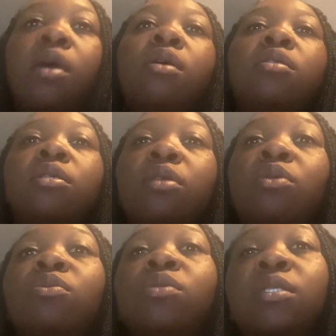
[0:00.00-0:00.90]
to
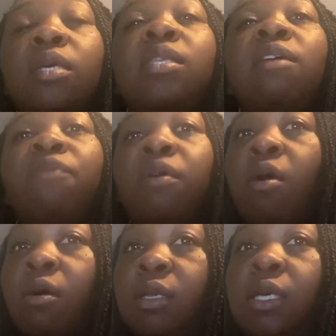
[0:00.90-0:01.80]
the different
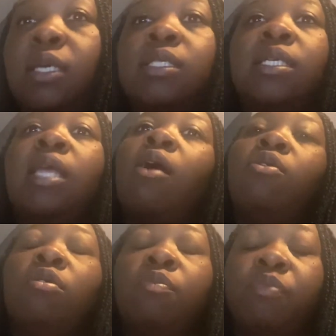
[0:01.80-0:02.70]
audience and how
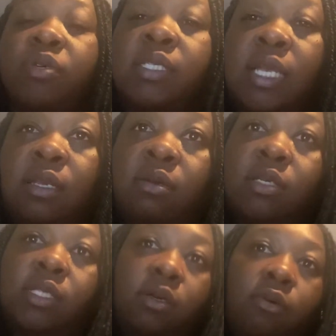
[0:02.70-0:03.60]
you're presenting
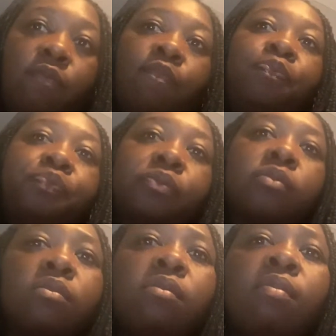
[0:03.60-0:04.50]
yourself.
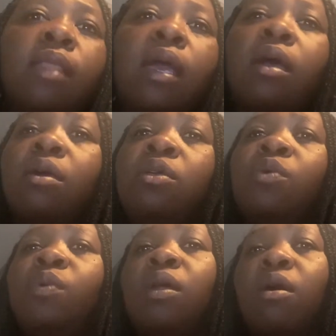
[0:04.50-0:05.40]
You
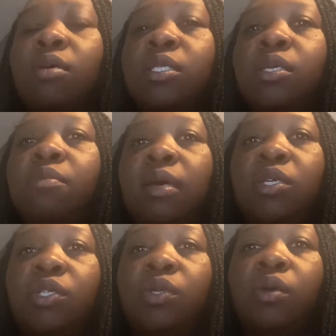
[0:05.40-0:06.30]
want to also make
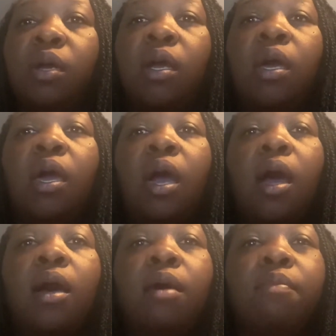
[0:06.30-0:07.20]
sure,
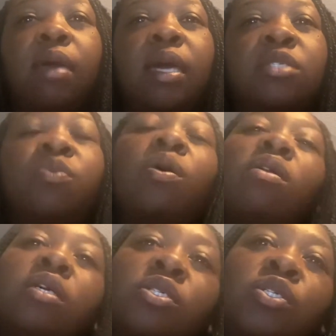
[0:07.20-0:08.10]
as well
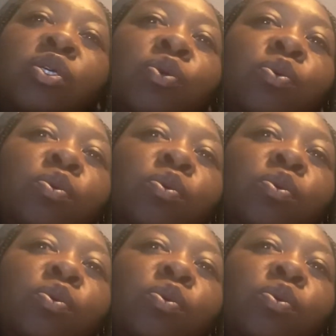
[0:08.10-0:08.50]
as you